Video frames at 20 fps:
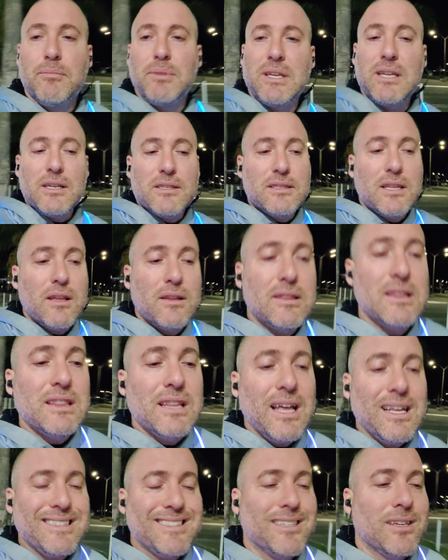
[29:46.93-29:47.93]
because they
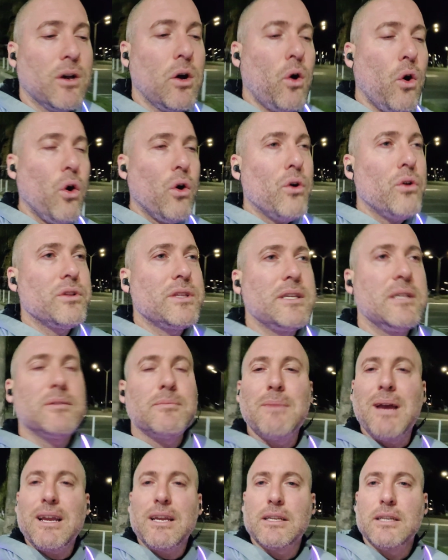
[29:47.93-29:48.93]
let all
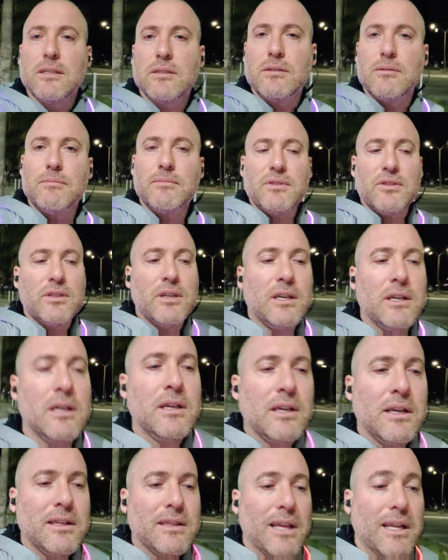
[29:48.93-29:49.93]
these mechanisms
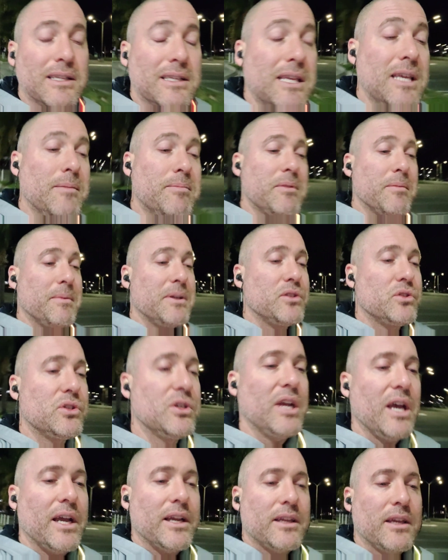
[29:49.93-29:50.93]
that keep them in
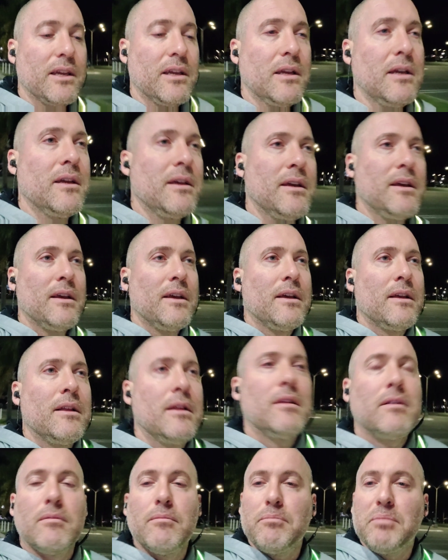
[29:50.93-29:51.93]
check
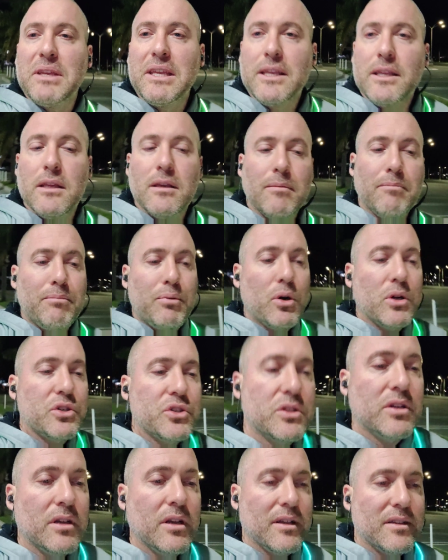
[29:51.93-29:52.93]
be
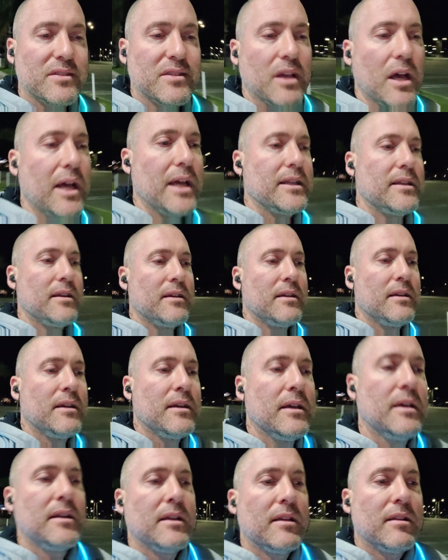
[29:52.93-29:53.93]
pushed aside,
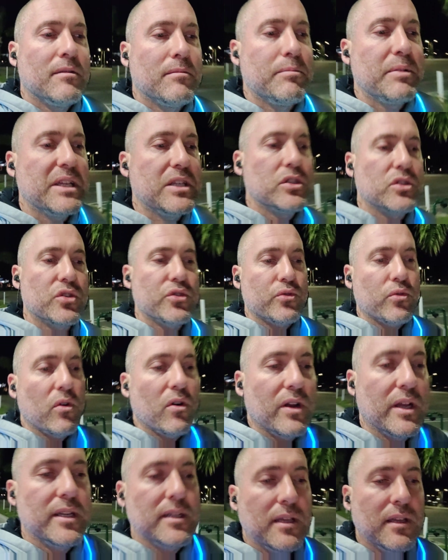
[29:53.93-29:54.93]
be
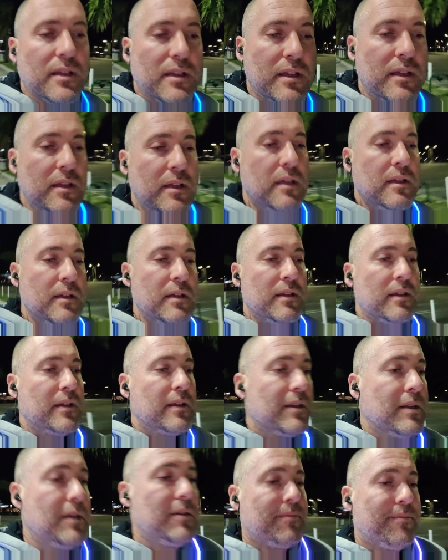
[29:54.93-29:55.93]
destroyed.
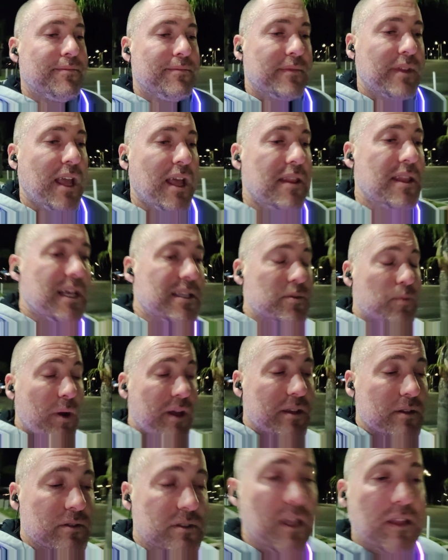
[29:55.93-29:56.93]
And that's
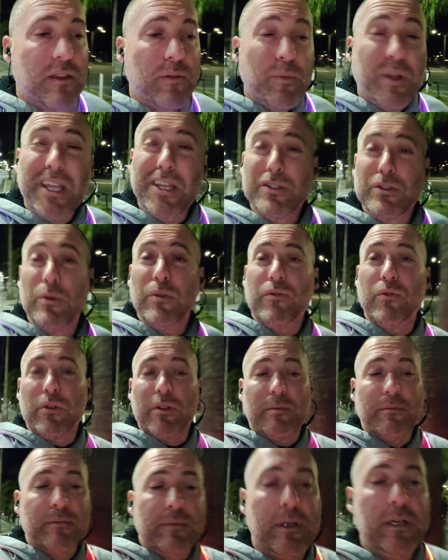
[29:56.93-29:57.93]
why there's nothing we can do
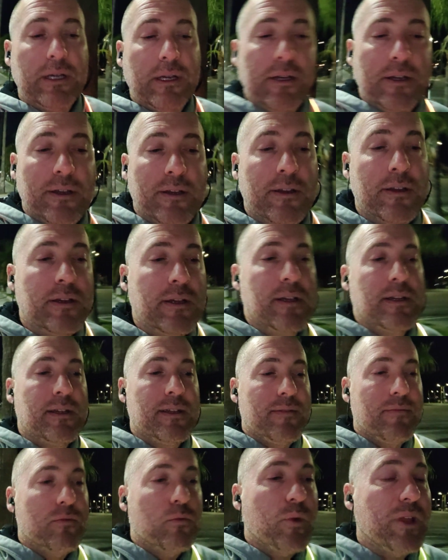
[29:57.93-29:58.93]
for them.
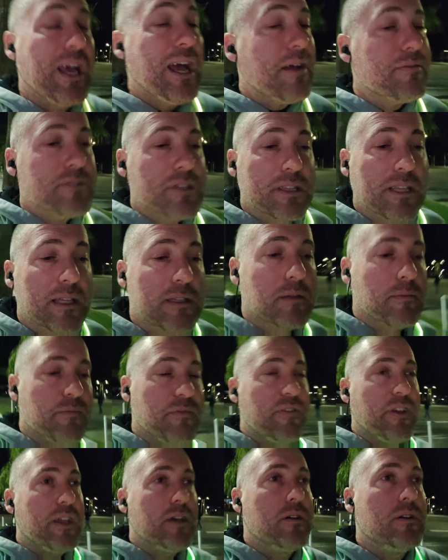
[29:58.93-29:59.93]
We have to let
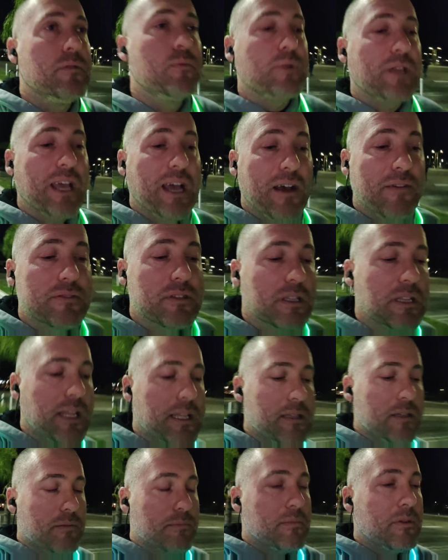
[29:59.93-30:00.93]
them fail. We have to
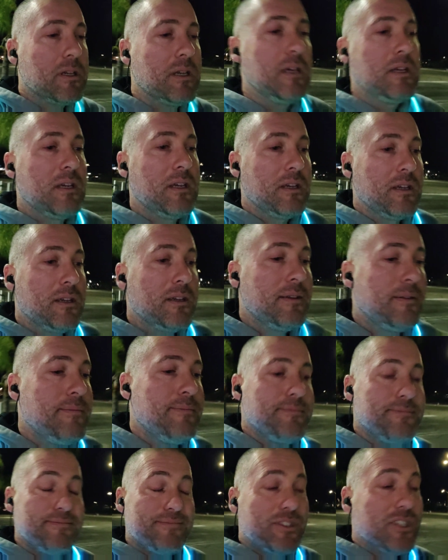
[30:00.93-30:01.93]
let them
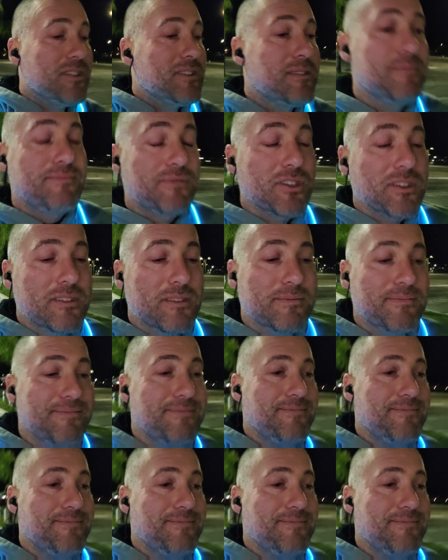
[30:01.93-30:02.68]
just just